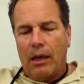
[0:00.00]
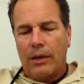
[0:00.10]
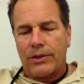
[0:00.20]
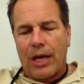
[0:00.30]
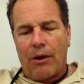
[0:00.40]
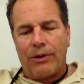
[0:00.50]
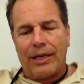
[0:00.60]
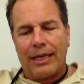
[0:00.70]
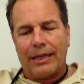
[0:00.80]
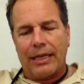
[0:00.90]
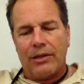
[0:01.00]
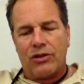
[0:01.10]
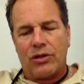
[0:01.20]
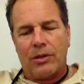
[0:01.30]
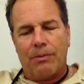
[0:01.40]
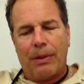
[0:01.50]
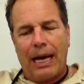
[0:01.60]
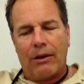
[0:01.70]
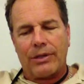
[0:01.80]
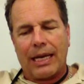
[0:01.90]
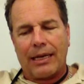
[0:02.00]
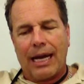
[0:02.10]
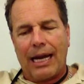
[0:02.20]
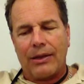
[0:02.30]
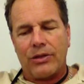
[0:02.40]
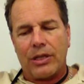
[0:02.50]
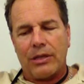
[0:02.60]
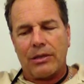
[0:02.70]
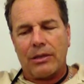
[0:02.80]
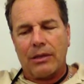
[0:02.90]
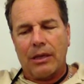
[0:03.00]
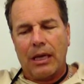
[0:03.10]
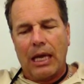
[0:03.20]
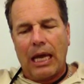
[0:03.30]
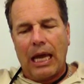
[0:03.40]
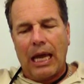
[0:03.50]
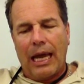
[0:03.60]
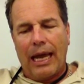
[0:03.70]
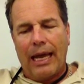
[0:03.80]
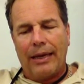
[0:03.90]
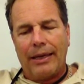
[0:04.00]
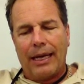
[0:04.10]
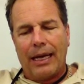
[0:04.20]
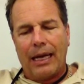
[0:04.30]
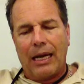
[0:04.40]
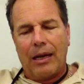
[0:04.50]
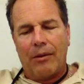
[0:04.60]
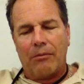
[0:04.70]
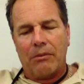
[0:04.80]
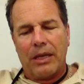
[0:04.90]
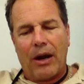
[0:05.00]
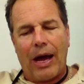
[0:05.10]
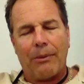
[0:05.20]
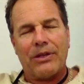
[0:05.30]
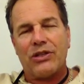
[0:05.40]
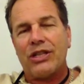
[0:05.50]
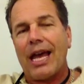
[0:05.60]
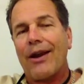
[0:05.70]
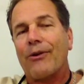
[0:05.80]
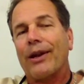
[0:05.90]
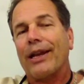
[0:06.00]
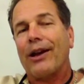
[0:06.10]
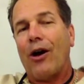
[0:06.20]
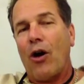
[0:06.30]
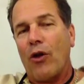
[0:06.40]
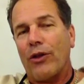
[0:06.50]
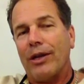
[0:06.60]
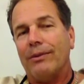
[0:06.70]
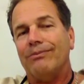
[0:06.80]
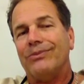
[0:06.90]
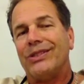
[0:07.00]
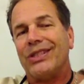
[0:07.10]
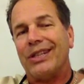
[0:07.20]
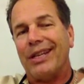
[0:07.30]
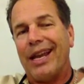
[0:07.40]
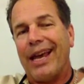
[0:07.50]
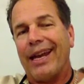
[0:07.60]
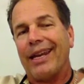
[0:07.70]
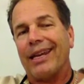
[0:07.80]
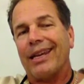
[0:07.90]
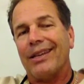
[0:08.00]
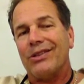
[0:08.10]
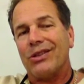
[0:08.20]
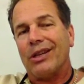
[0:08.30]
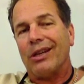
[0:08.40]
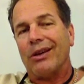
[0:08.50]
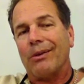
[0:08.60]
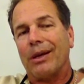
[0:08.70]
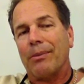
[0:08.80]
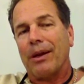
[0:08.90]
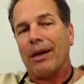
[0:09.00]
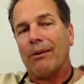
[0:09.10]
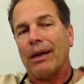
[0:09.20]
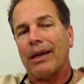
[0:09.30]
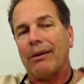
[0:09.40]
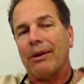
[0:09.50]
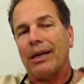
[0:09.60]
So you get these biotechnologies And I would generally call them genetic engineering when I play around that way.